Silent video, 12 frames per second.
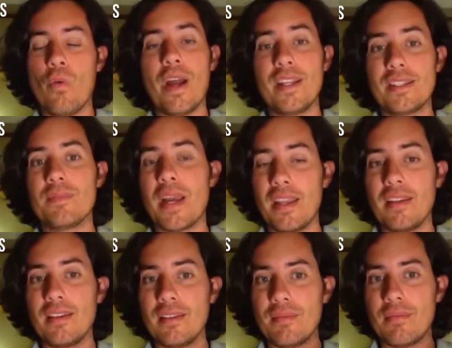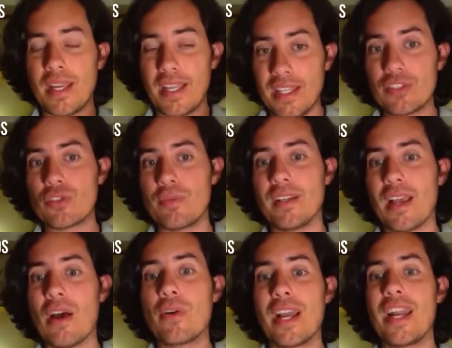what is my my
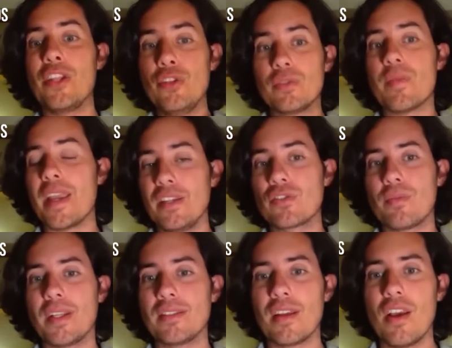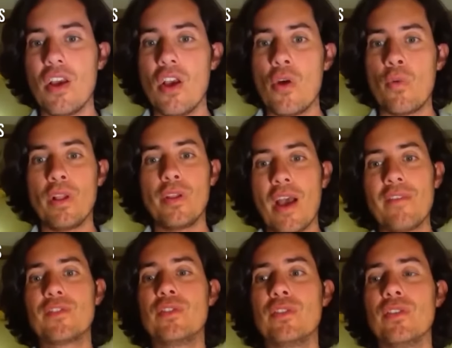instrument? How can I use my instrument? Well, you
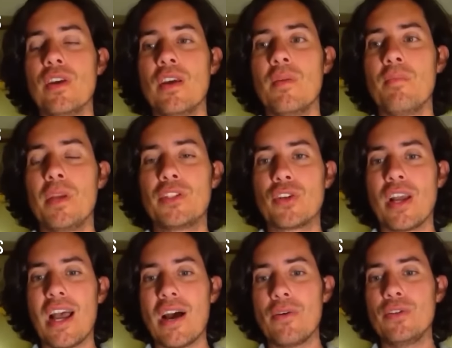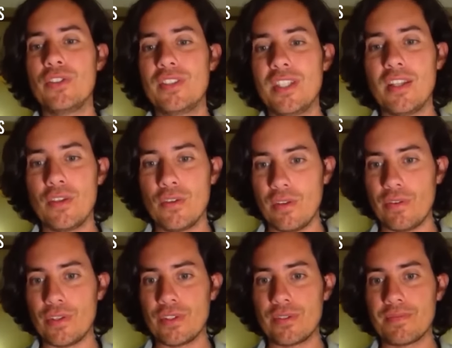have to picture how you see the
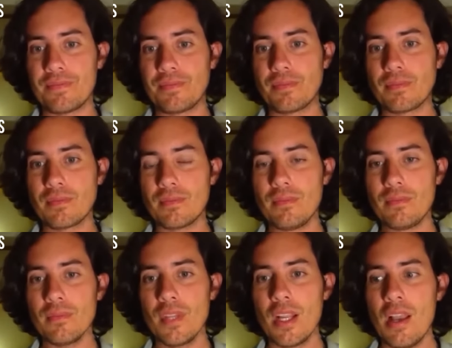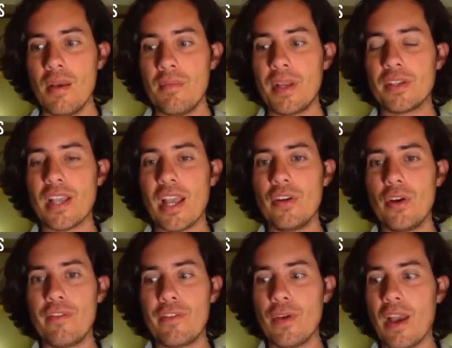universe. Because I
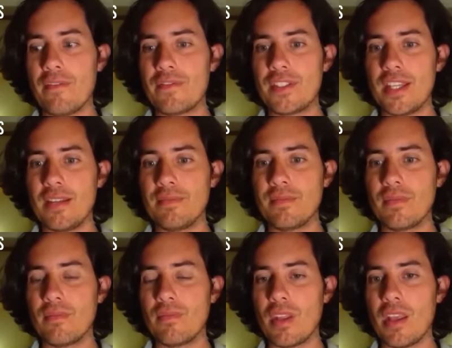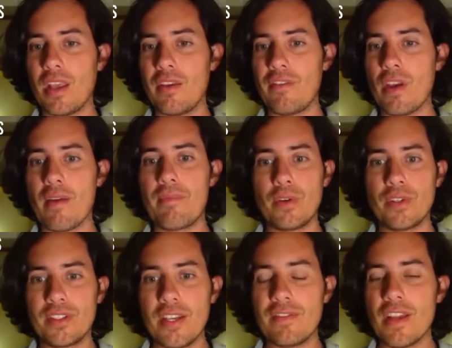don't know if you have seen, if you have
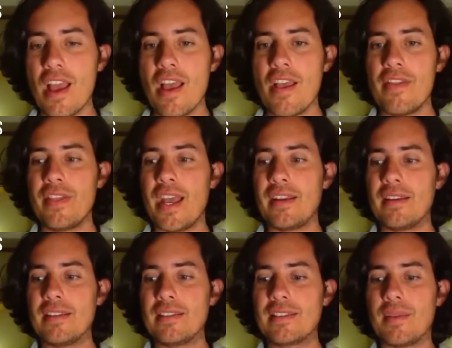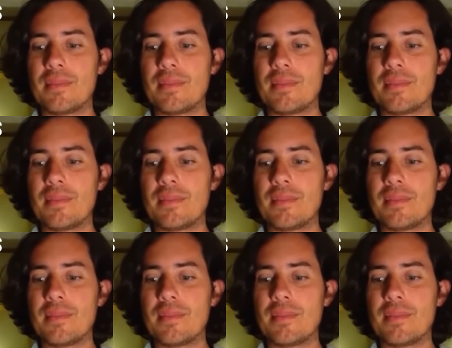perceived that